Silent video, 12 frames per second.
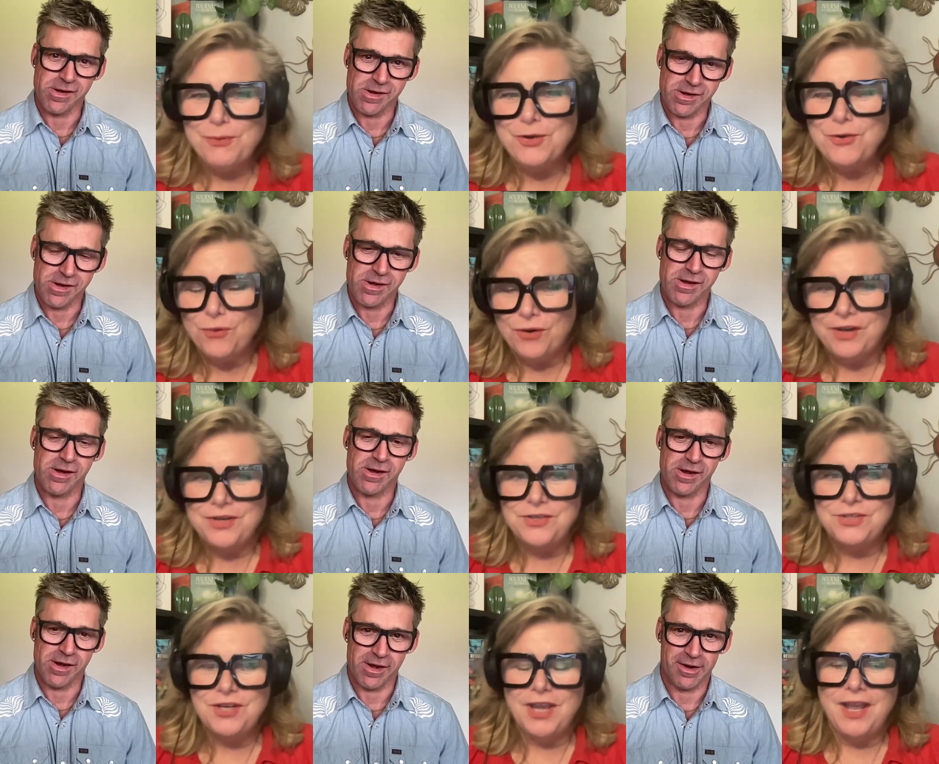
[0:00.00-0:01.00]

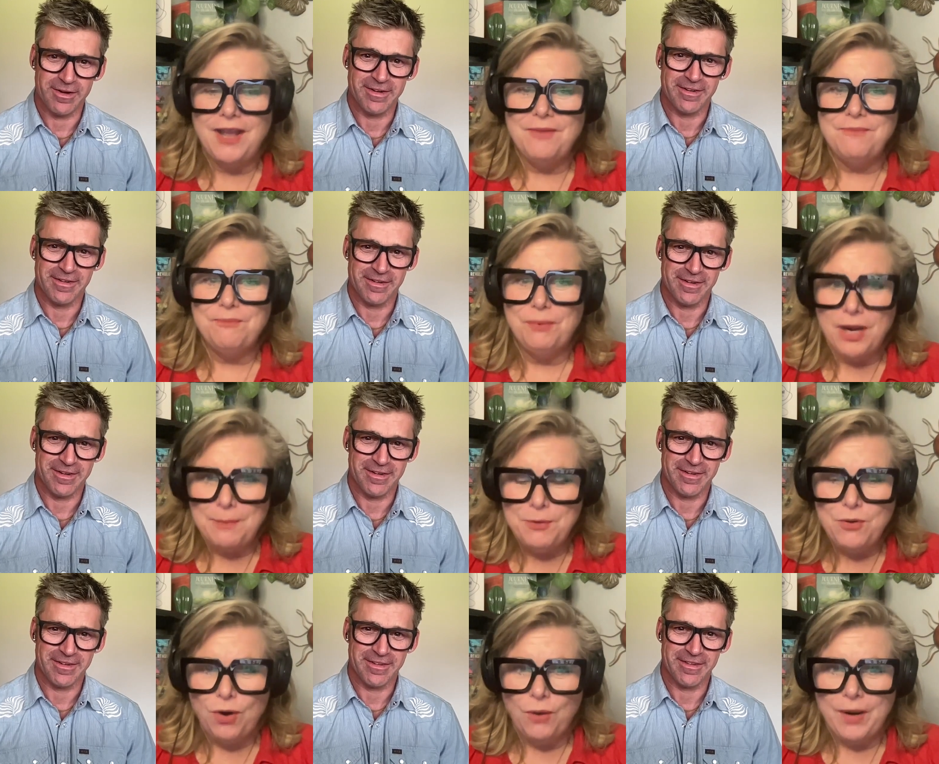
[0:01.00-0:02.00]
Speaker 1: Orange, brought up in
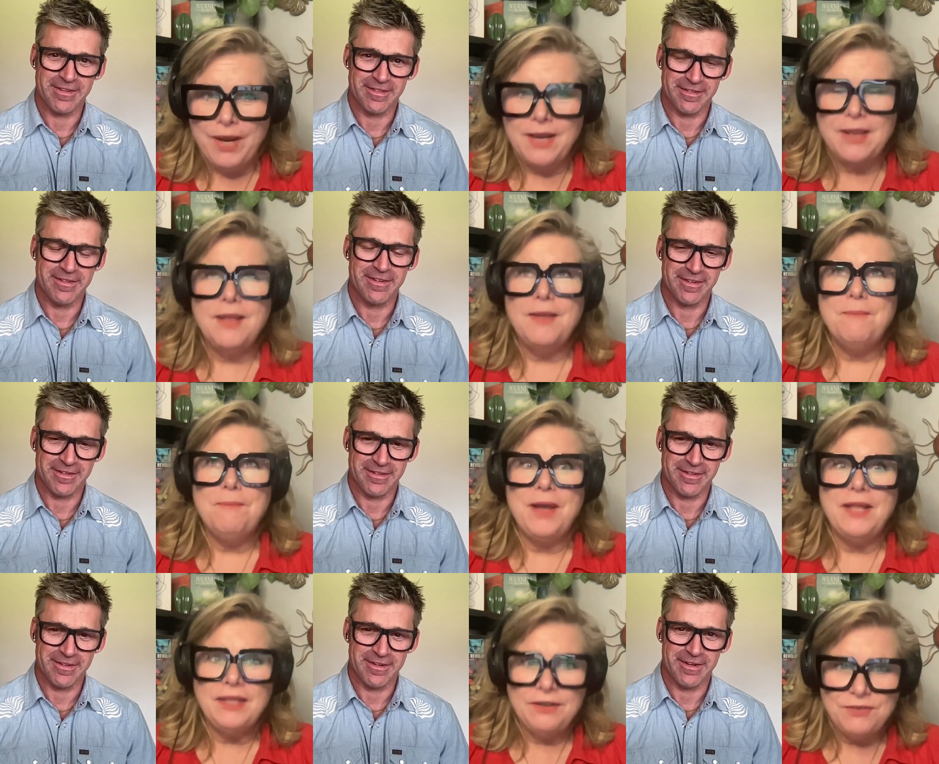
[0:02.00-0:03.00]
Norway,
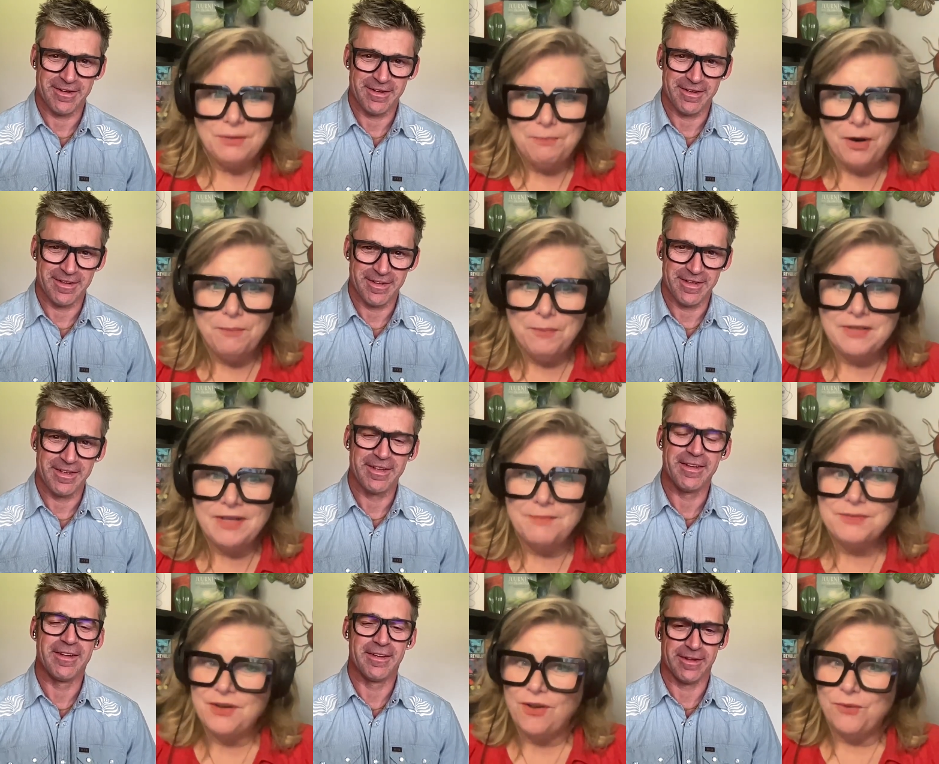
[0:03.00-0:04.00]
but lived part of my
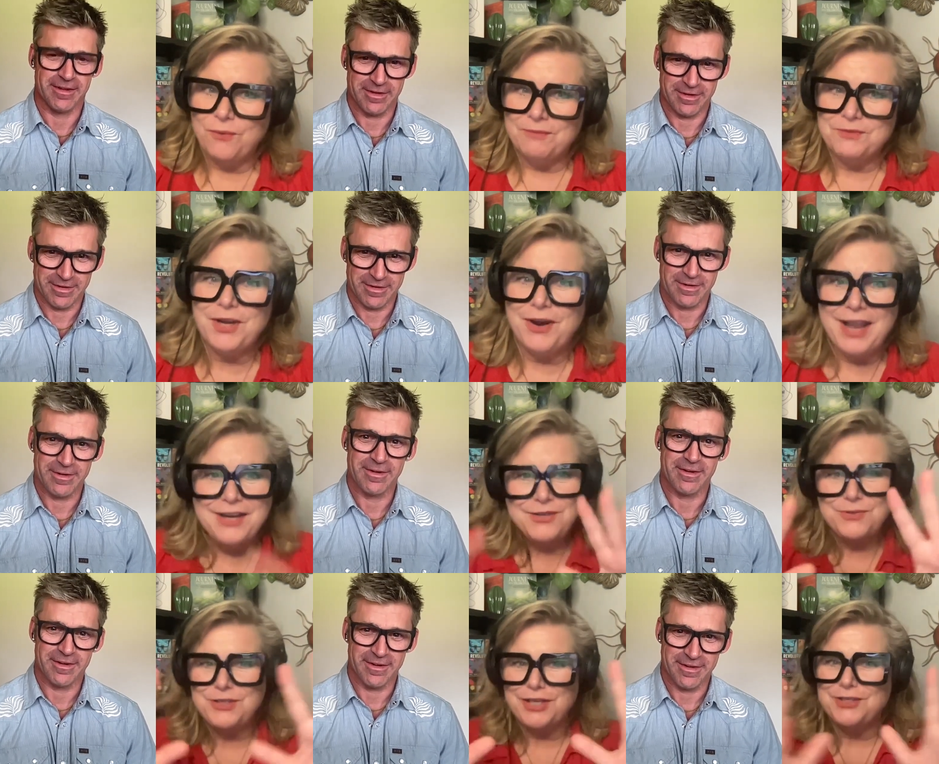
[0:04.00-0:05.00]
times in Caldwell. Sorry, I
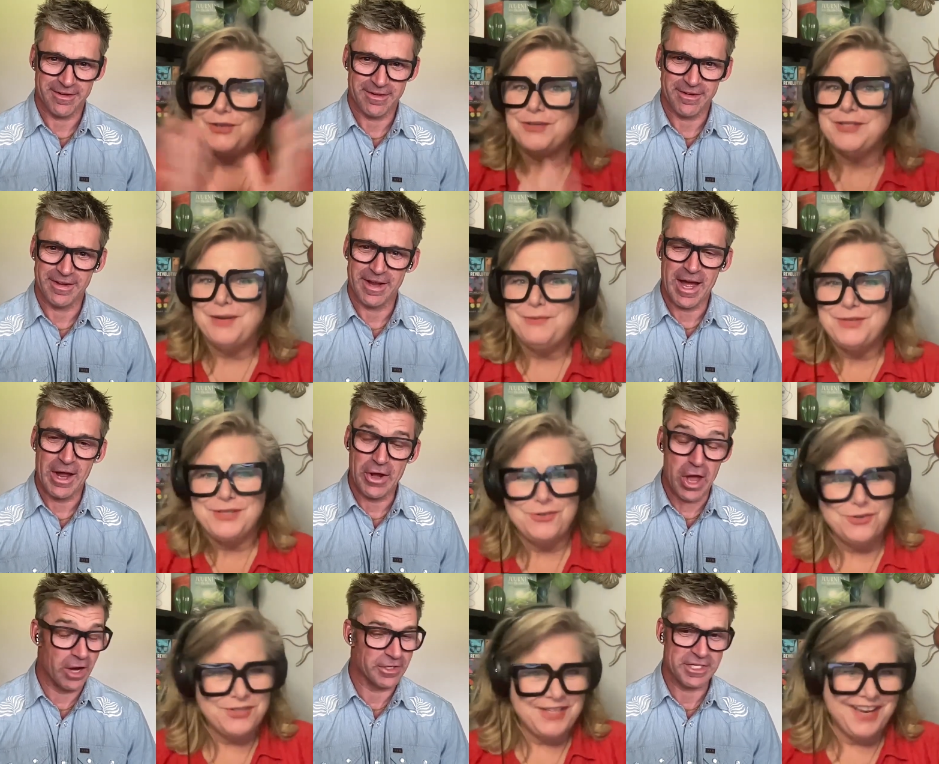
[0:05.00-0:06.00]
just was like so excited when you said
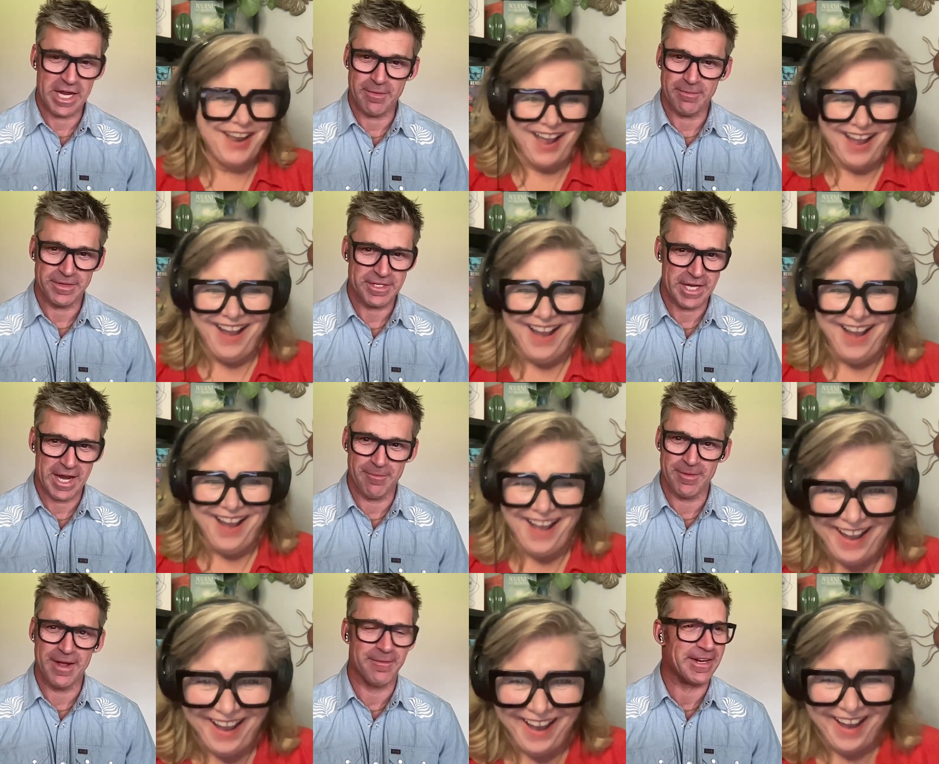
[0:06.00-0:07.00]
Jersey.
Speaker 2: No, same.
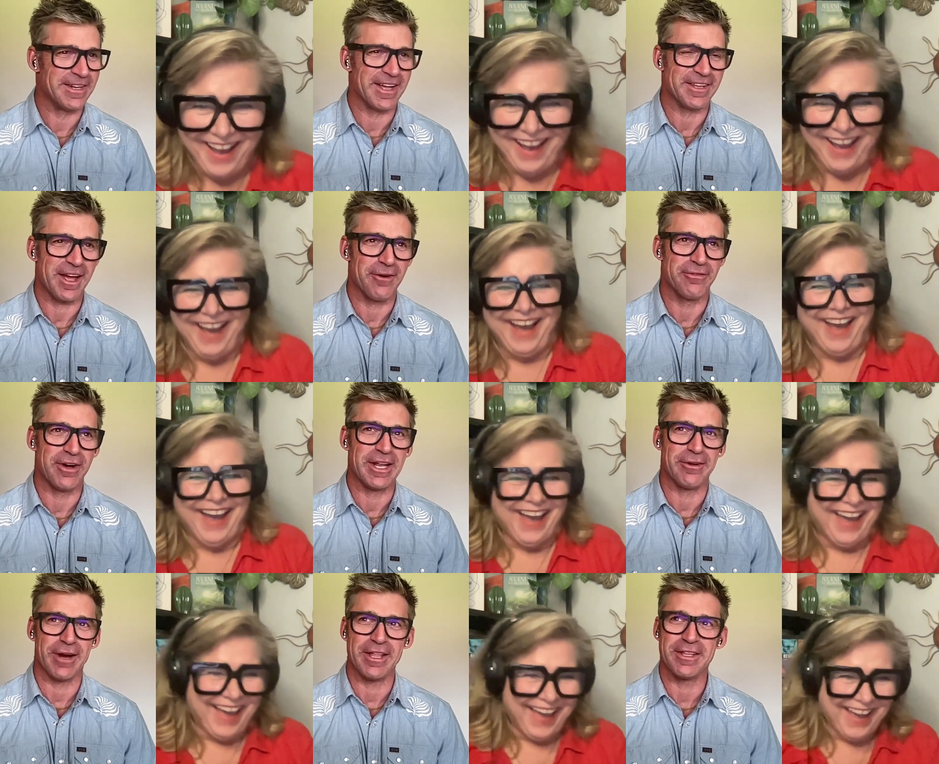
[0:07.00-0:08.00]
I mean, like, how
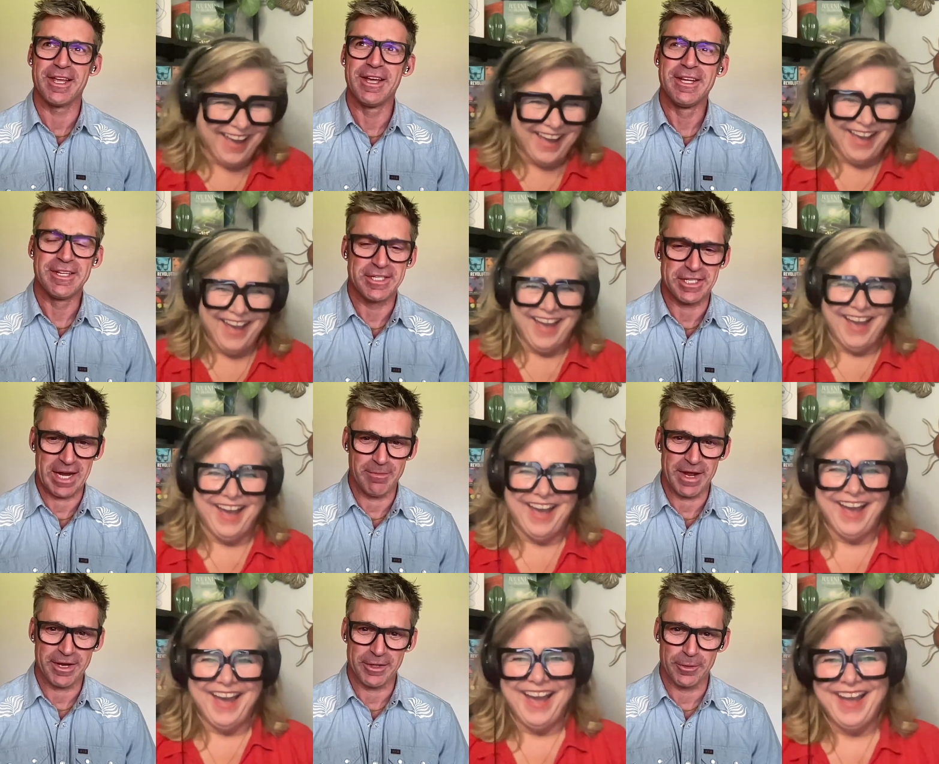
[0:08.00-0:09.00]
funny, right?
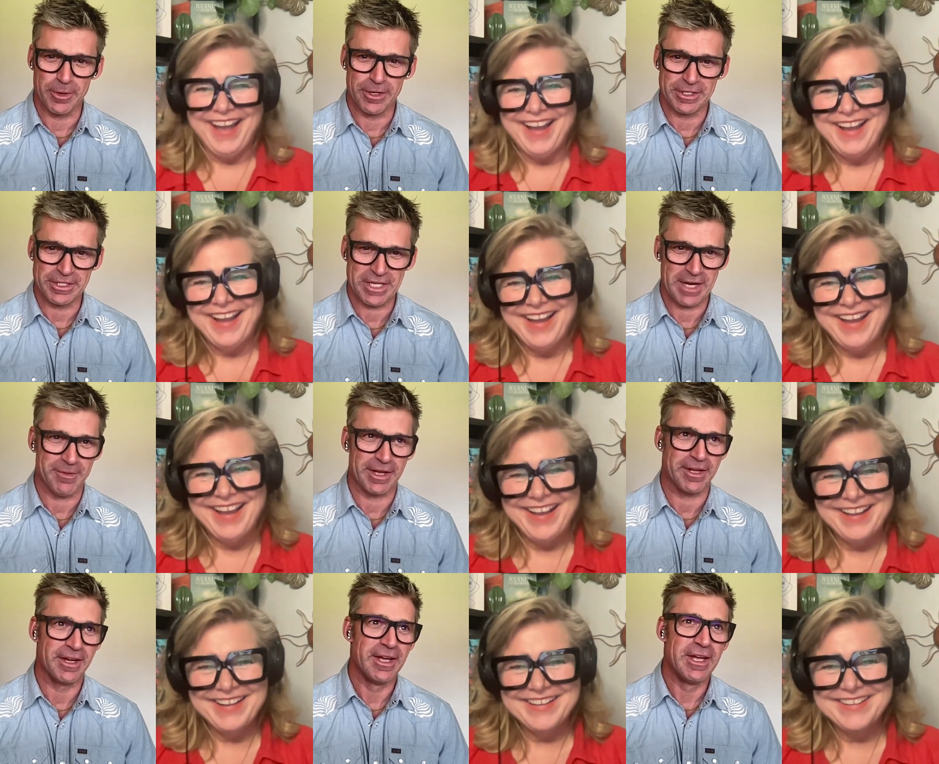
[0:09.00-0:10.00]
Same neck of the woods,
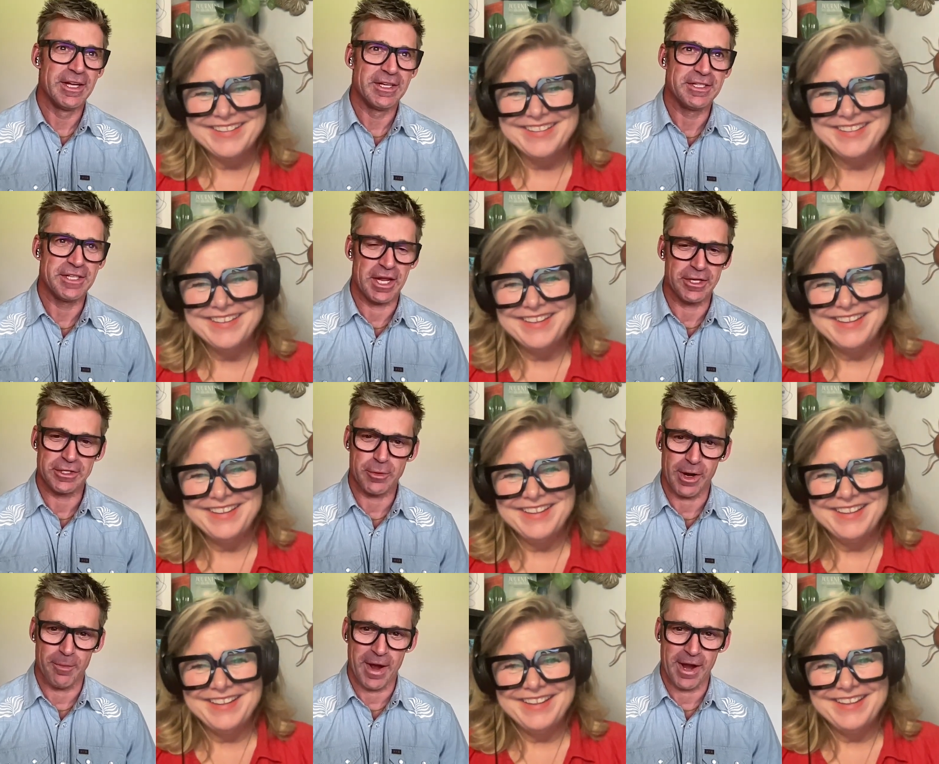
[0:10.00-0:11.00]
same like 10
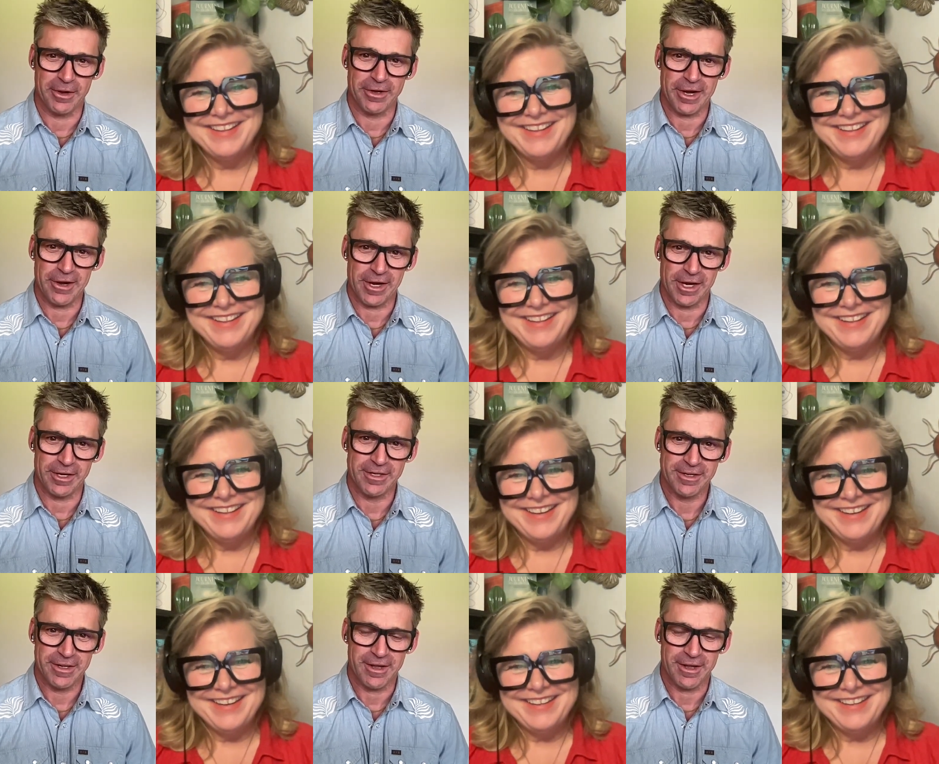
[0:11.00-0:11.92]
square mile area.